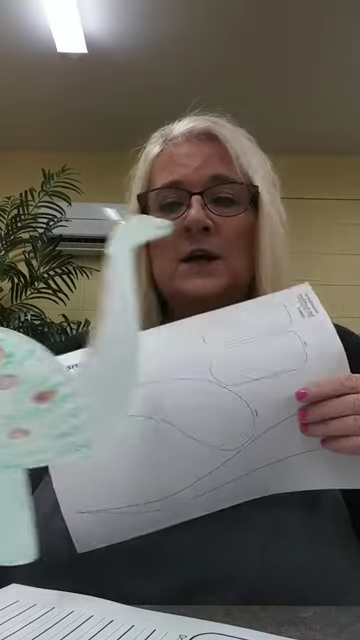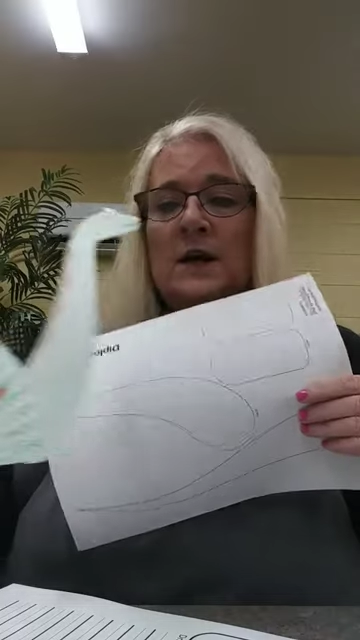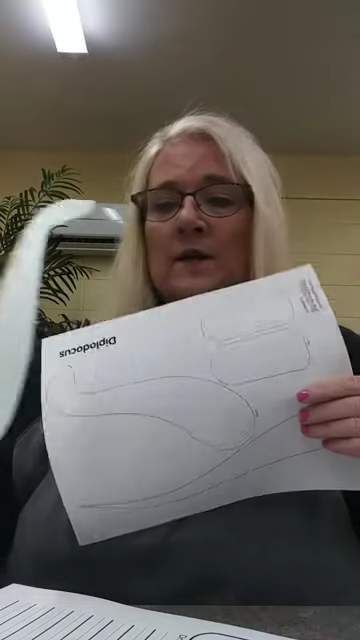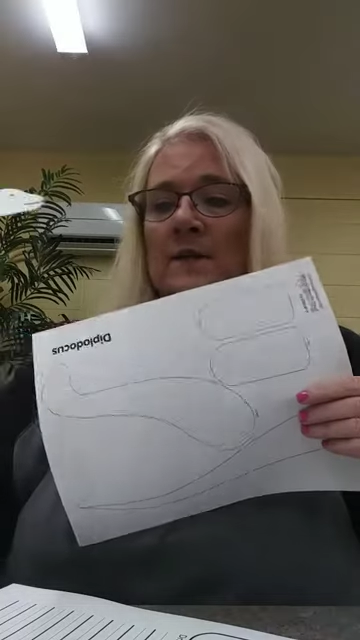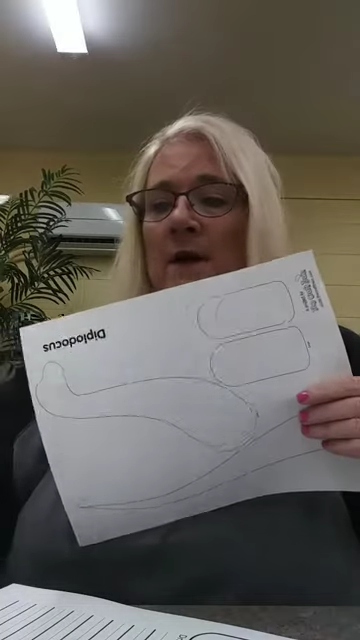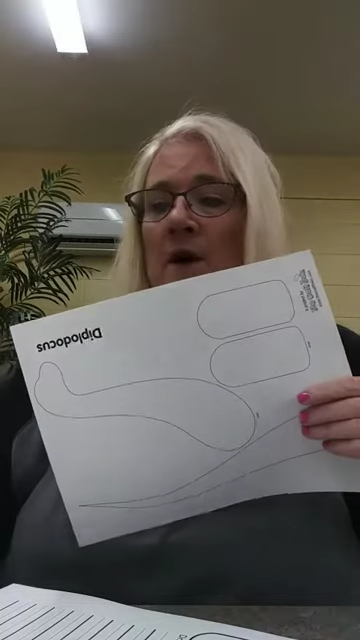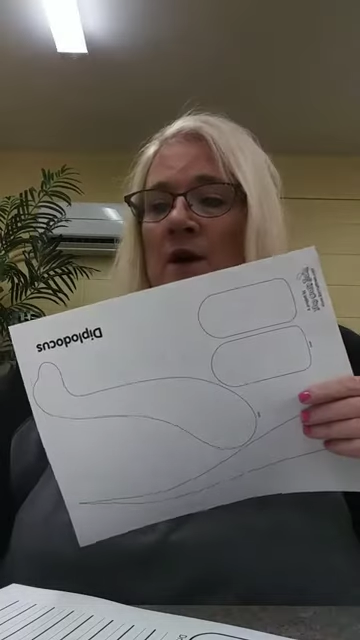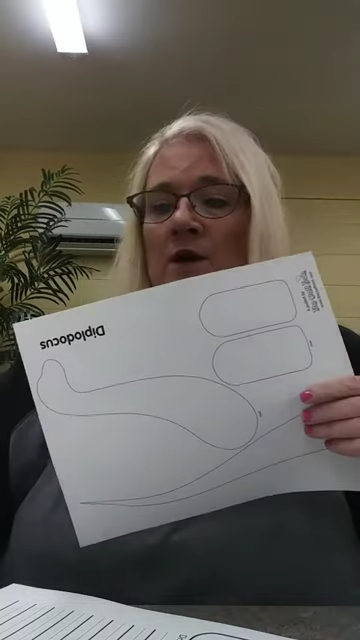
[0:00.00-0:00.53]

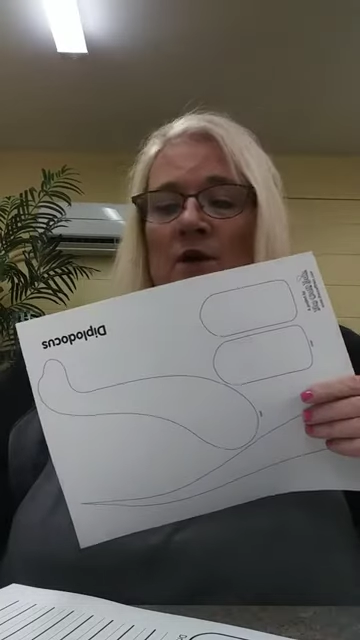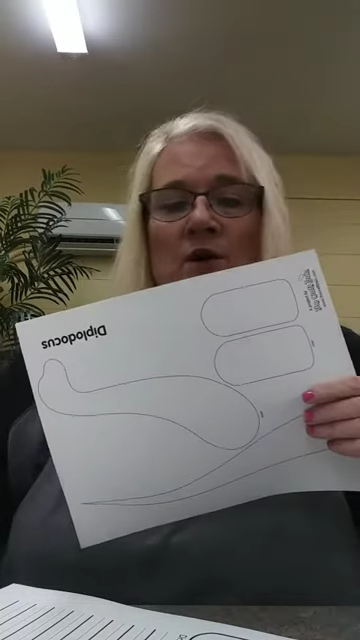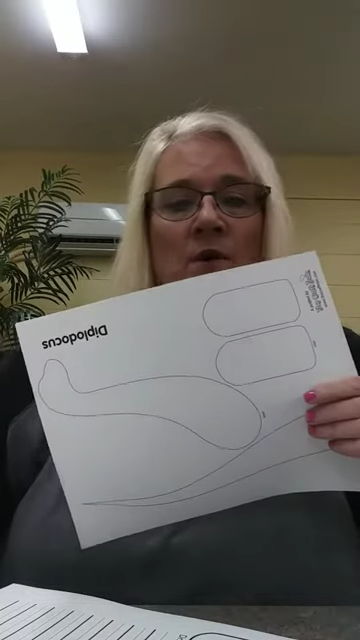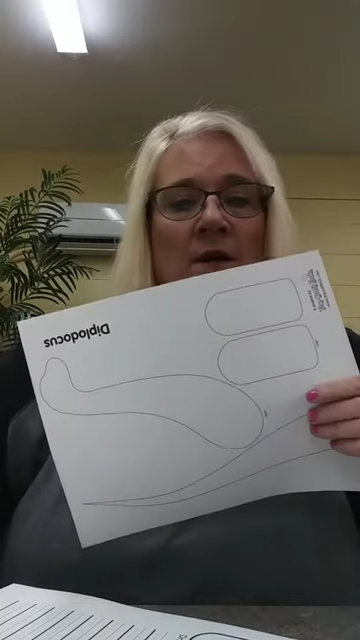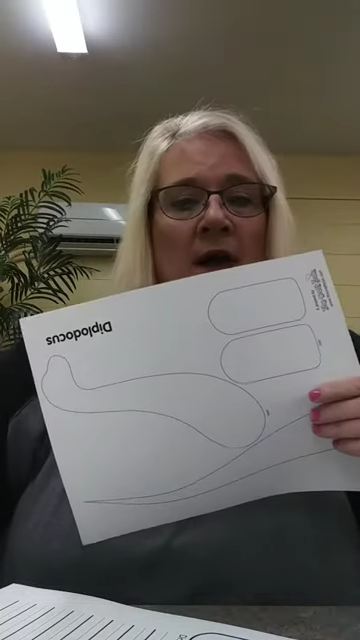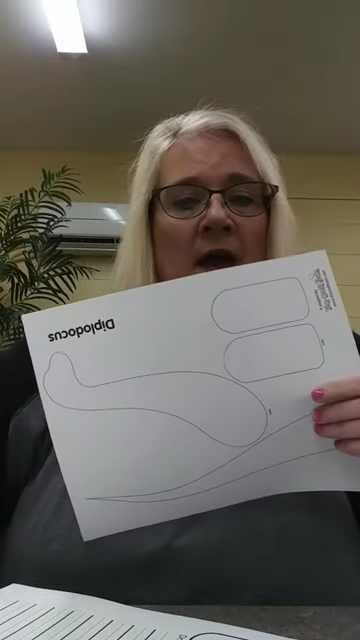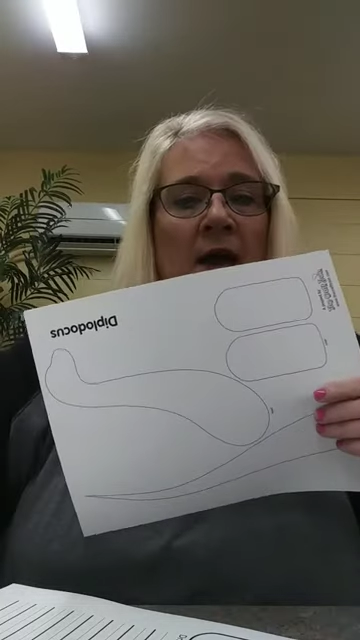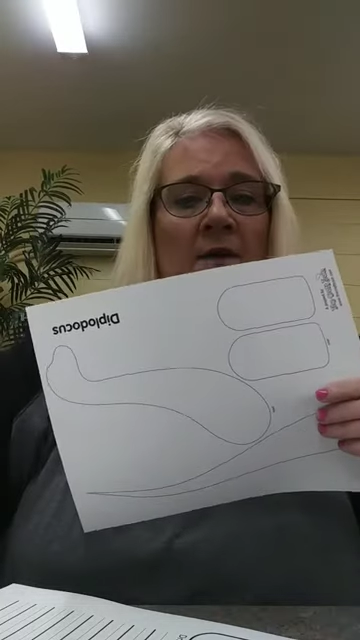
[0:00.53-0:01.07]
him. You don't
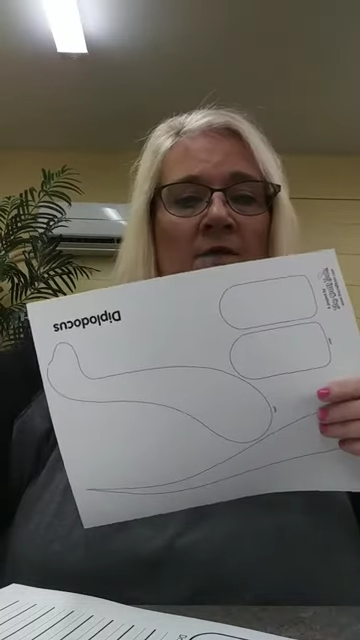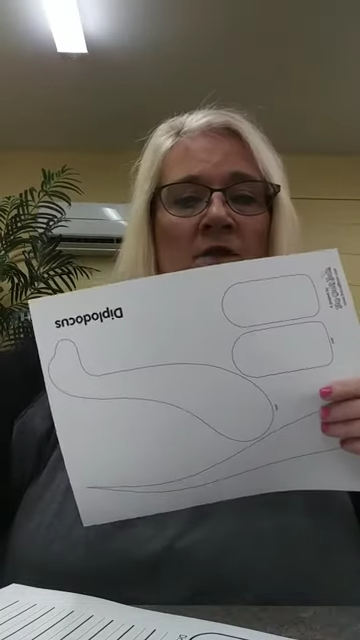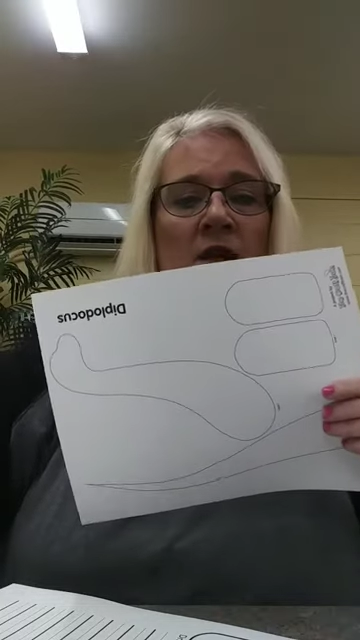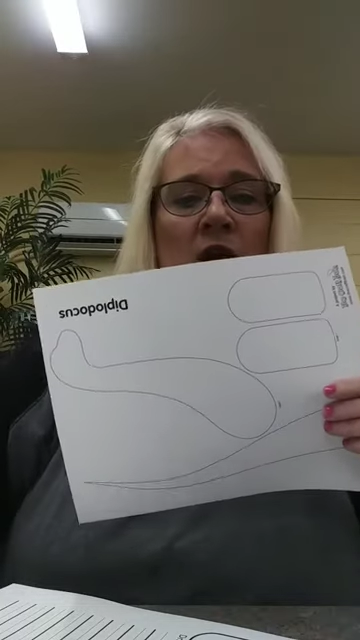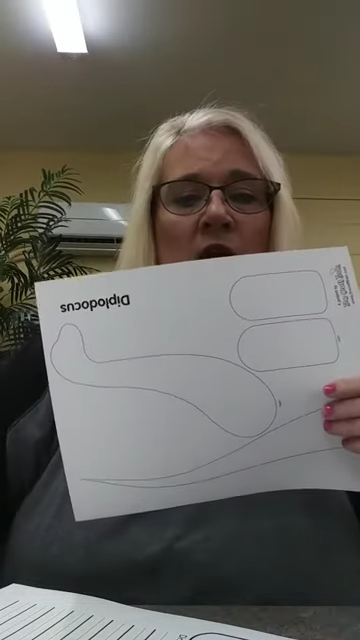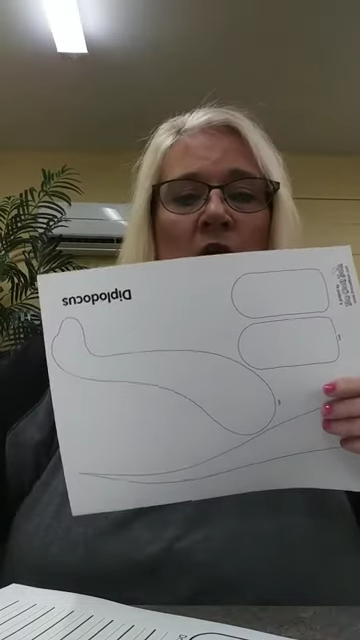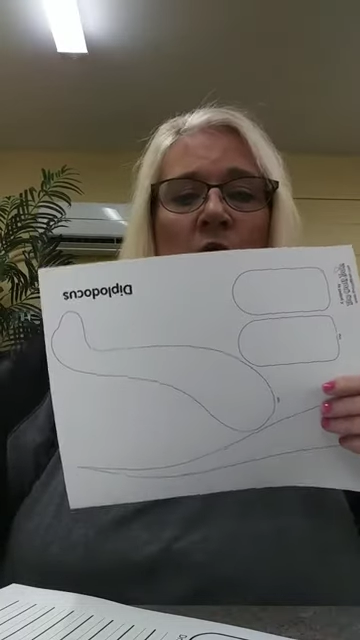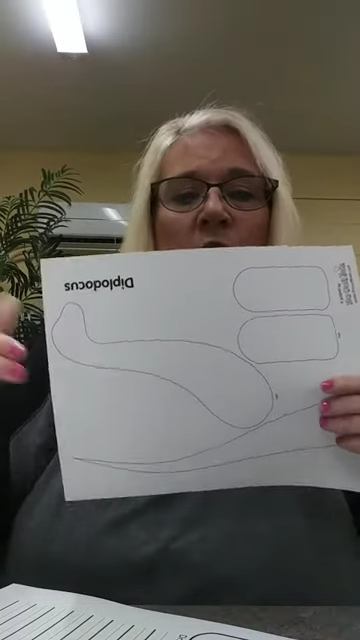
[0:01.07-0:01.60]
have
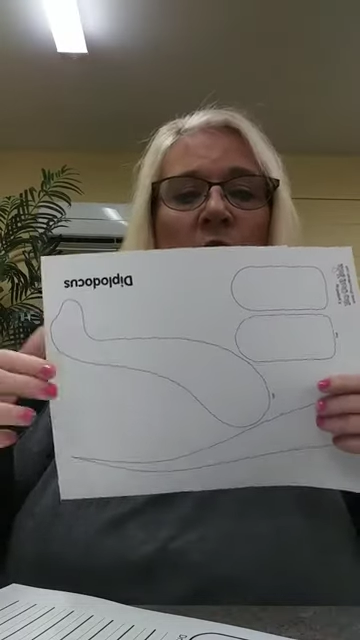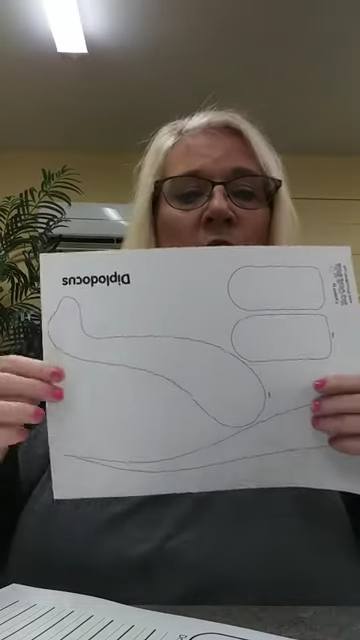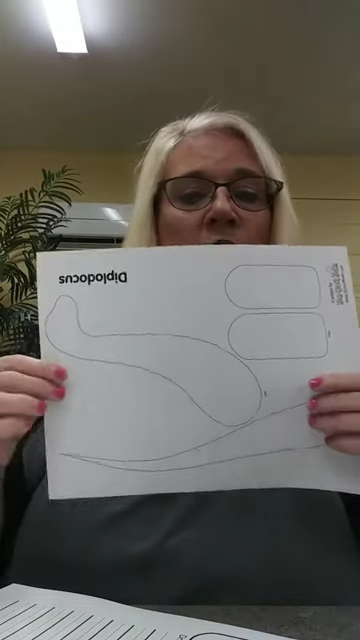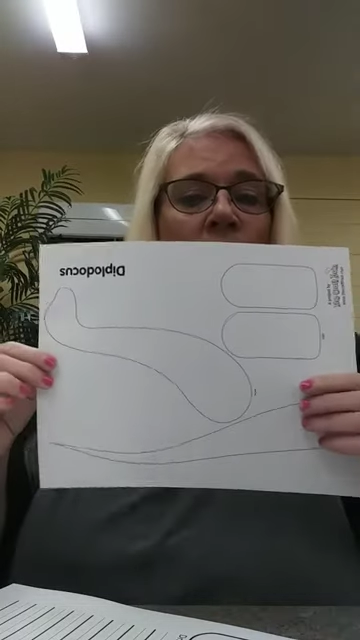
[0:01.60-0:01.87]
to.